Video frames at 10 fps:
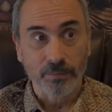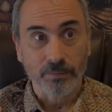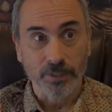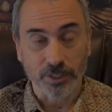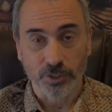
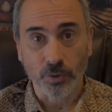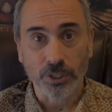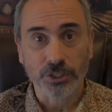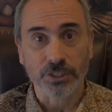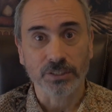
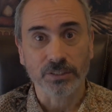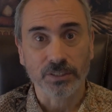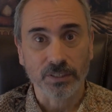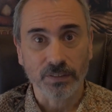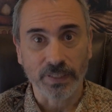
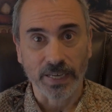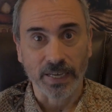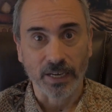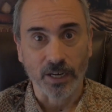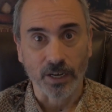distortions
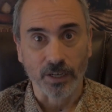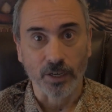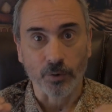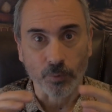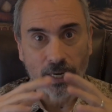that are
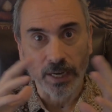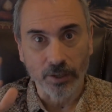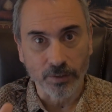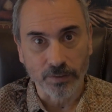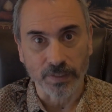
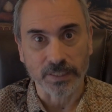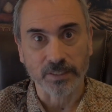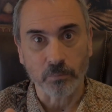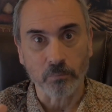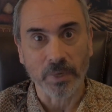around
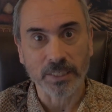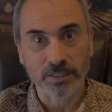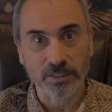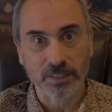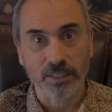this
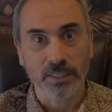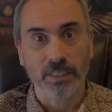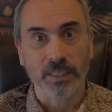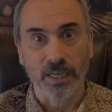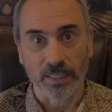must
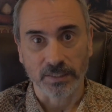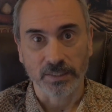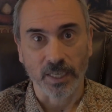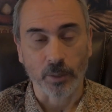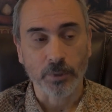
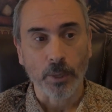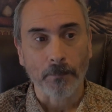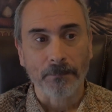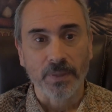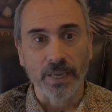concept.
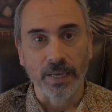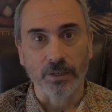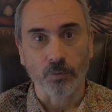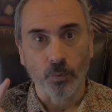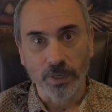
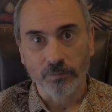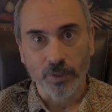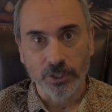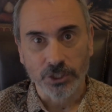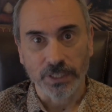And one version